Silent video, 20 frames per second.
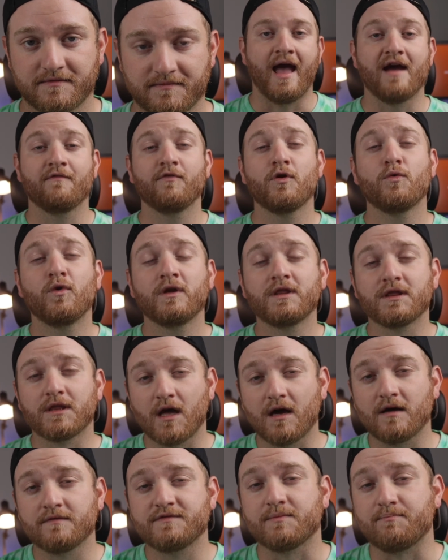Everyone
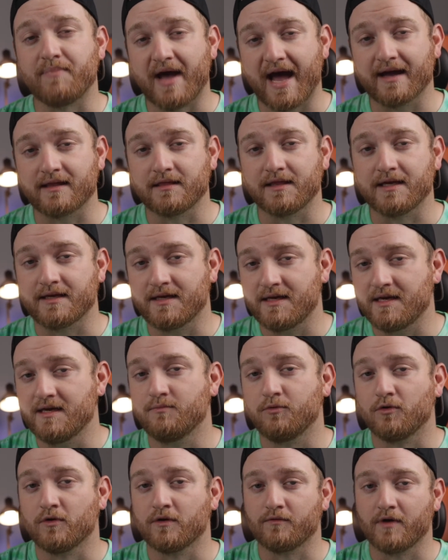loves a backlit
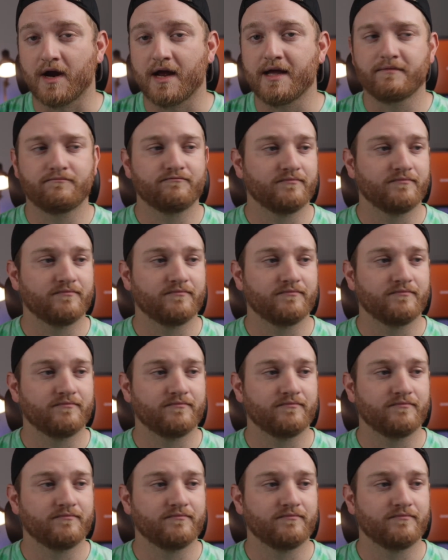keyboard, right?